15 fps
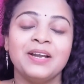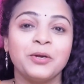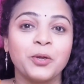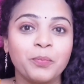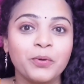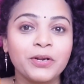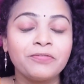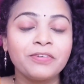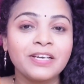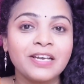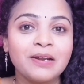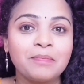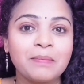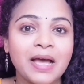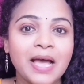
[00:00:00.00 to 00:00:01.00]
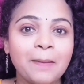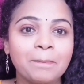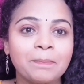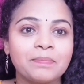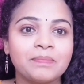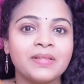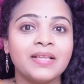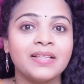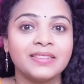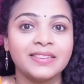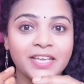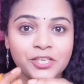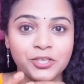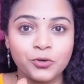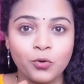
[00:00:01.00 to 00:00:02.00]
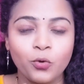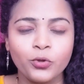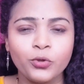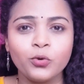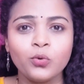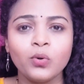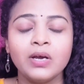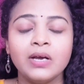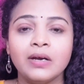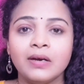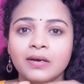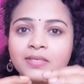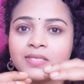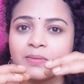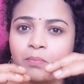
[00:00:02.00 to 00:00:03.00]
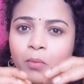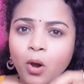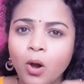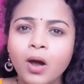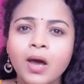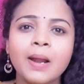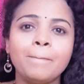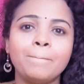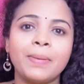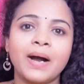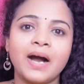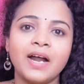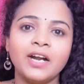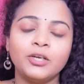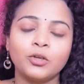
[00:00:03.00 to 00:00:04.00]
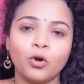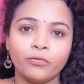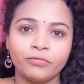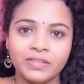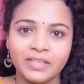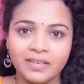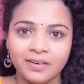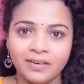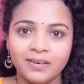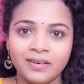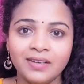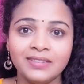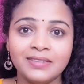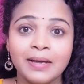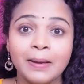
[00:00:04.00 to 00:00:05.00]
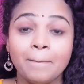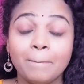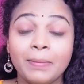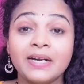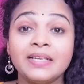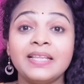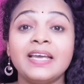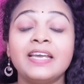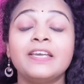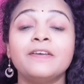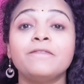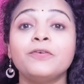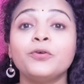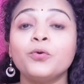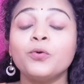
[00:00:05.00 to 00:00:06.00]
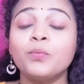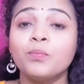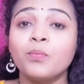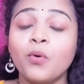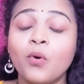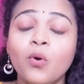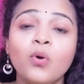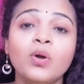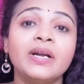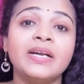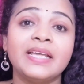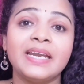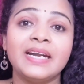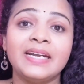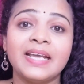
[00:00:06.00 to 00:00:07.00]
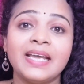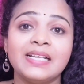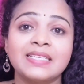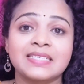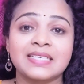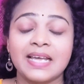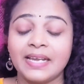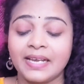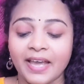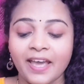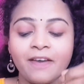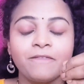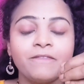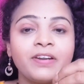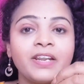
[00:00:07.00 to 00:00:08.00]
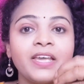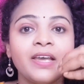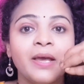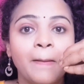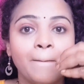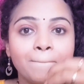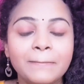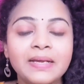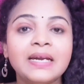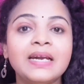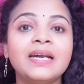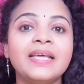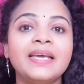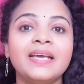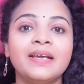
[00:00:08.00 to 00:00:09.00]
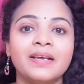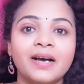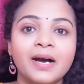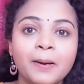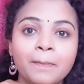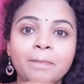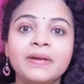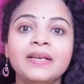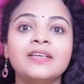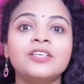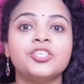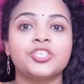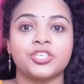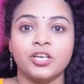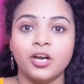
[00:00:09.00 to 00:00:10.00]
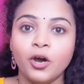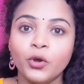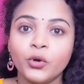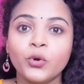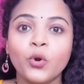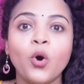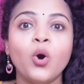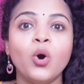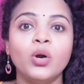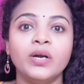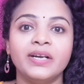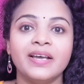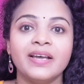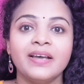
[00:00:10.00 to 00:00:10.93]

Topographical map, they show you a small part of the earth but they give you more details like every building, a bridge, a road,